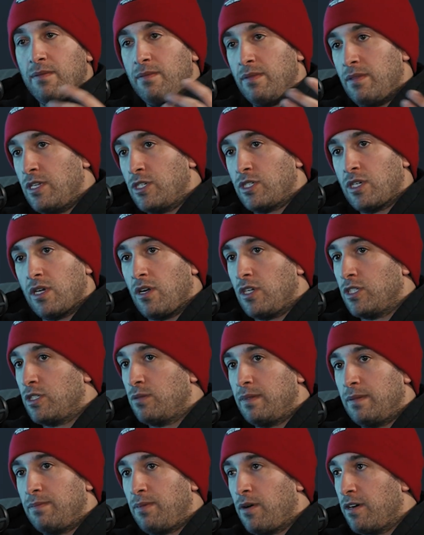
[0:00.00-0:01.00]
this could also
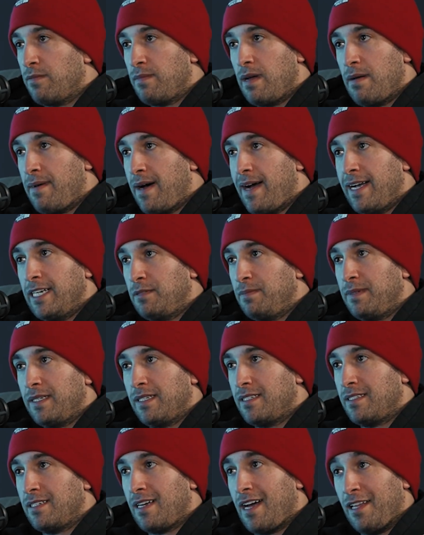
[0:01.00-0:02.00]
be part of my bias
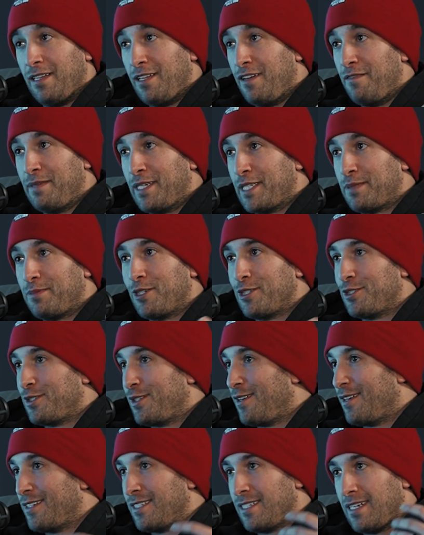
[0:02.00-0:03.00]
because I love mixed martial
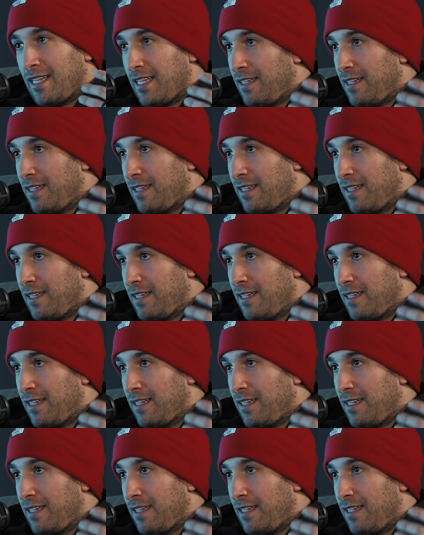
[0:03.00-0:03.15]
arts and I